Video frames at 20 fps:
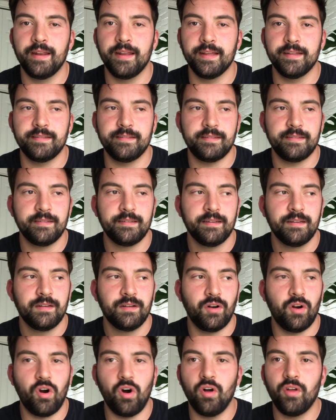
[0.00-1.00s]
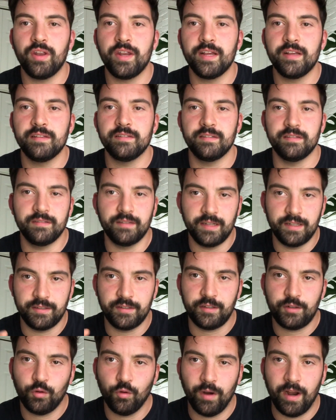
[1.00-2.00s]
It's all it is it's
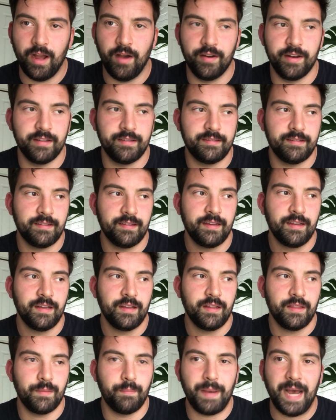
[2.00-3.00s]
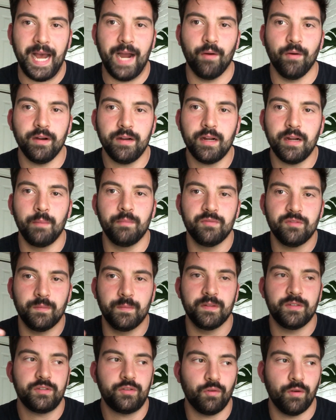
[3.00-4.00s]
a crown. The power comes from
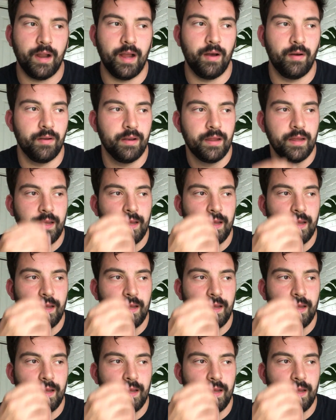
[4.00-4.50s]
its crown.